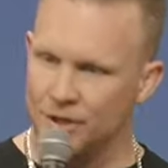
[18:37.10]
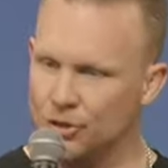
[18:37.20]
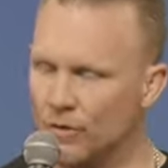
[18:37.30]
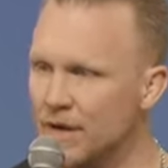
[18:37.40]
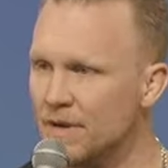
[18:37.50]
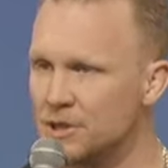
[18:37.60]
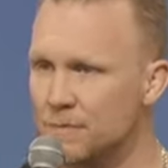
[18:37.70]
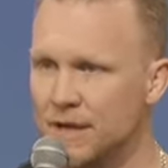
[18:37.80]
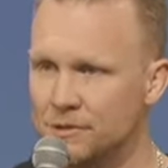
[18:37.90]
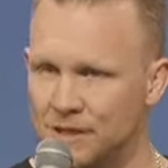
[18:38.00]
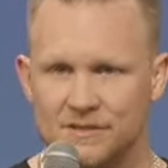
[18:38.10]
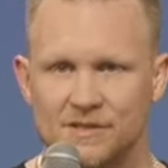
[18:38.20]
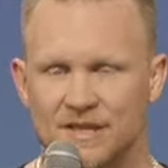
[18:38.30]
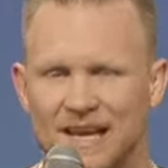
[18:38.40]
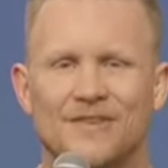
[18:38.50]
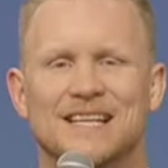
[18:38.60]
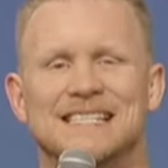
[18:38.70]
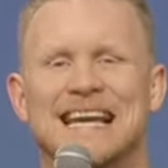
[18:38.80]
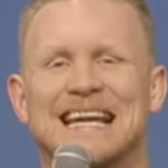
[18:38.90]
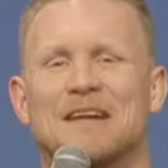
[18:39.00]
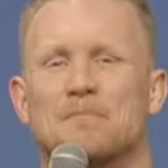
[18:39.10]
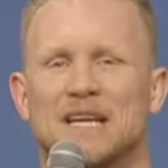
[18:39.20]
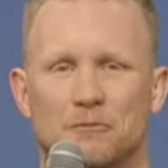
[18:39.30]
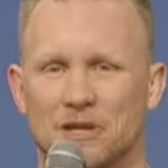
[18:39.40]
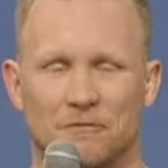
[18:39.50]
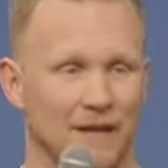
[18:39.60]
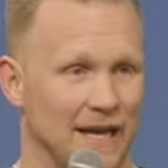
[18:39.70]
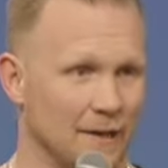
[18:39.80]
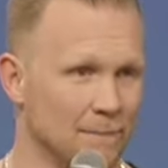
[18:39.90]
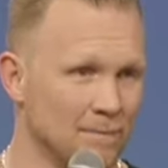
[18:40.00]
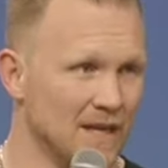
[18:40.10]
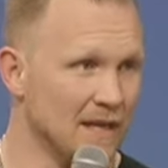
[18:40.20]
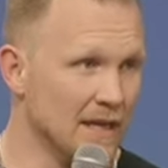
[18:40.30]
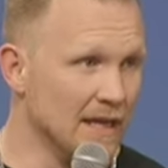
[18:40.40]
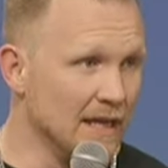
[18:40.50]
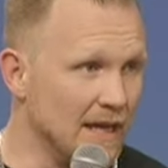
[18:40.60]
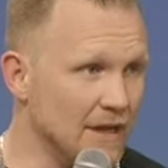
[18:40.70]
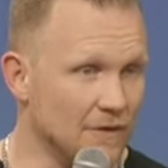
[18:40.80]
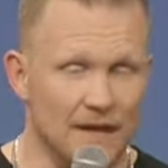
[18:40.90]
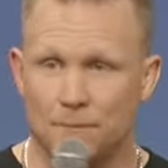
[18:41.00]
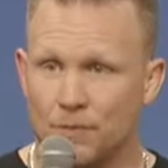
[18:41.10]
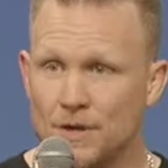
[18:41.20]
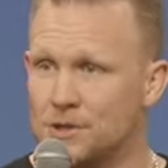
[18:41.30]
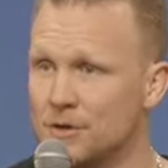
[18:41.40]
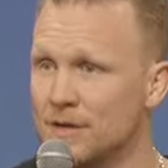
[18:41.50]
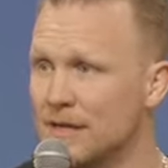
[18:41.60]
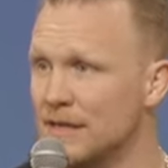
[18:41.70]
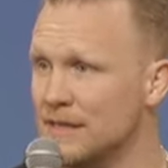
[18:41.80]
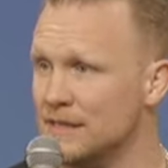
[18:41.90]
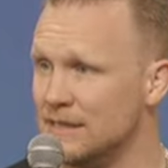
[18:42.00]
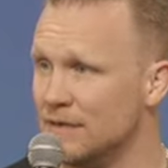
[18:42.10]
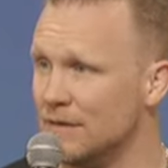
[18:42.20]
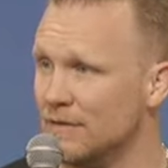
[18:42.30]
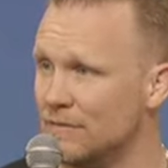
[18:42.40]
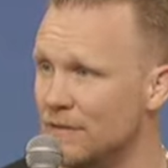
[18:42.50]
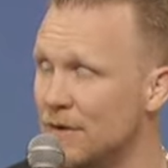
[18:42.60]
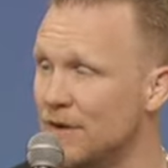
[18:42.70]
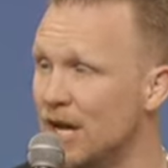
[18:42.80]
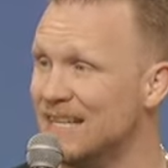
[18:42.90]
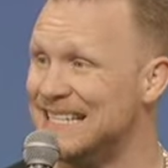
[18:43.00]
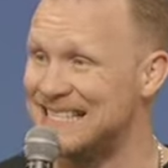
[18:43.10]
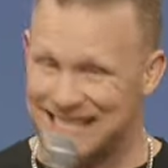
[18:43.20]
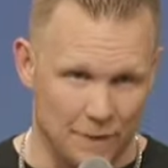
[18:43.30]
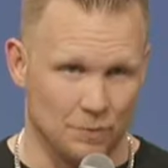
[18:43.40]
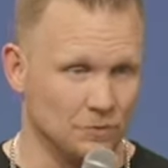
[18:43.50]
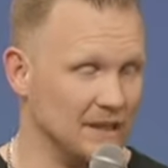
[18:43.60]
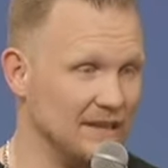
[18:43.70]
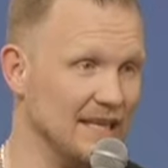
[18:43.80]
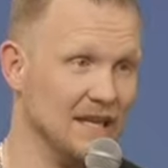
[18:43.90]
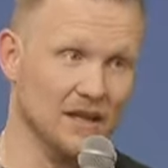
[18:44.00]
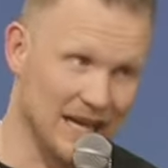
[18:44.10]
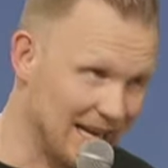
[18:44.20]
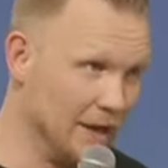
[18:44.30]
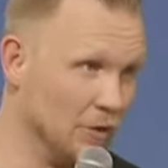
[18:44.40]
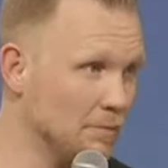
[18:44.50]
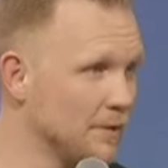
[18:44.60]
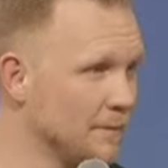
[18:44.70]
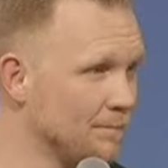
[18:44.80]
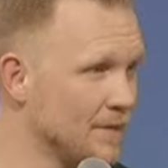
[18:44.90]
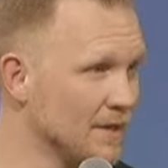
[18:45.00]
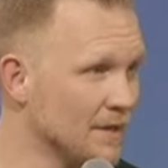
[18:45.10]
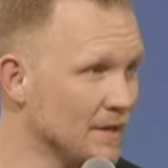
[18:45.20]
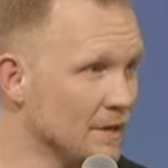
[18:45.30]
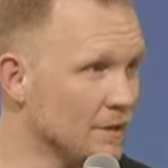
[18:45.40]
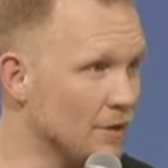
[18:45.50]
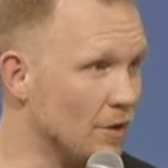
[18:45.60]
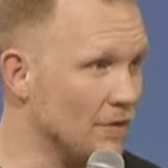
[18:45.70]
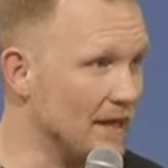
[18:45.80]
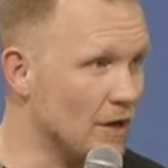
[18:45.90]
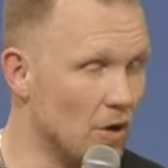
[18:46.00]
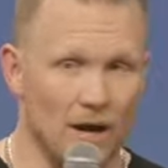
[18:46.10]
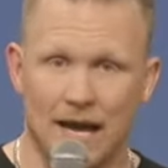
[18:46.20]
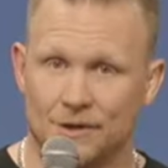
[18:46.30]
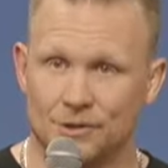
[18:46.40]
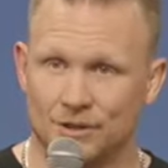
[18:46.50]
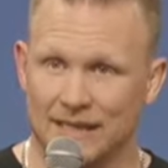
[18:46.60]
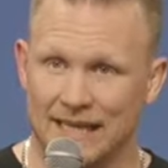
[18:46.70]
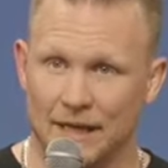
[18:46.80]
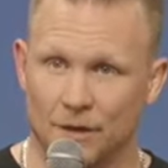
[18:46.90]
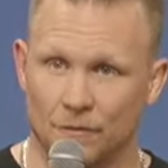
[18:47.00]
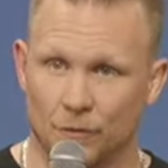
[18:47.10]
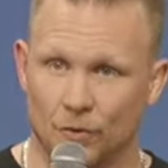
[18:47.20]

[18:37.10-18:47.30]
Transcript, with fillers: and you don't hear much about Jesus, there is a big red flag. Either that preacher is very undiscipled and they need a lot of help, or they are actually in it